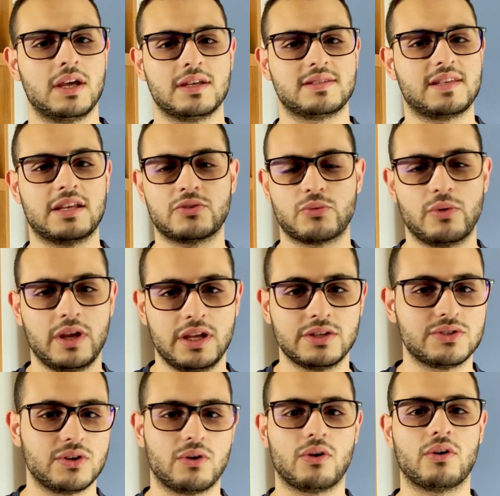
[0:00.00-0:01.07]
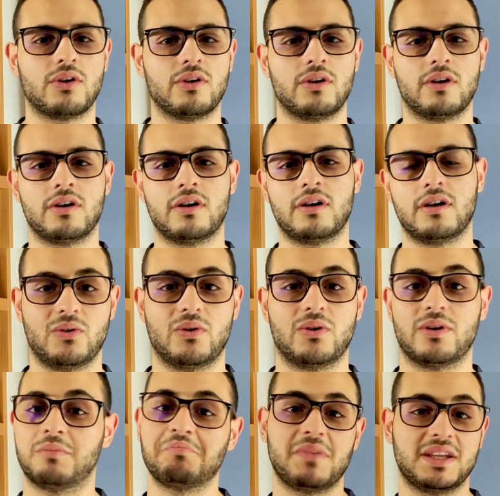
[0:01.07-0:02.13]
SendGrid
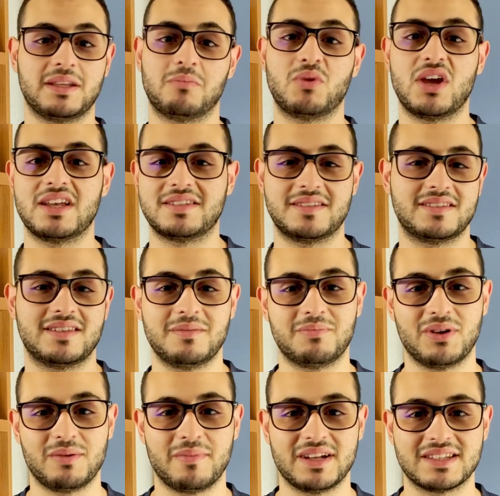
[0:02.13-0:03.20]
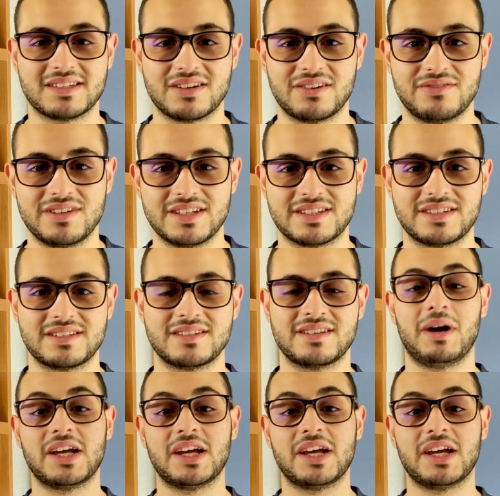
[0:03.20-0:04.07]
or AWS simple email service.